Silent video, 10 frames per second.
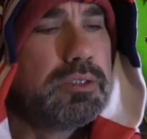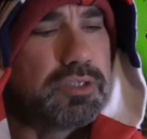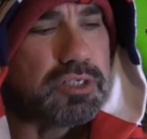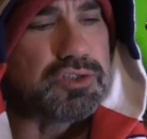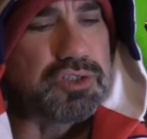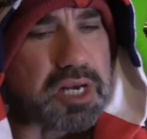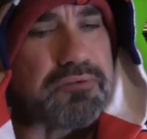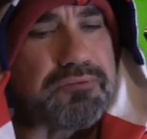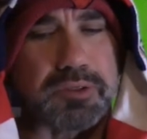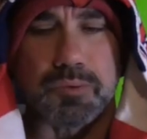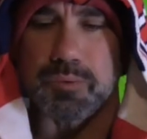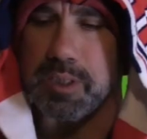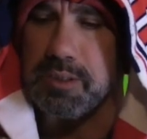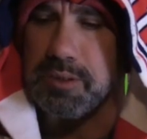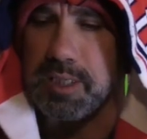The difference
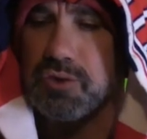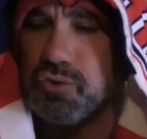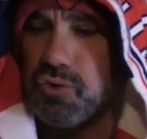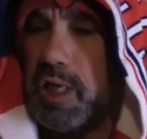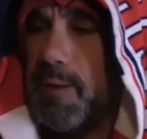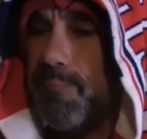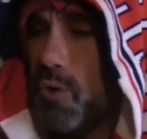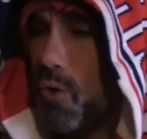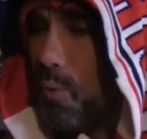between this team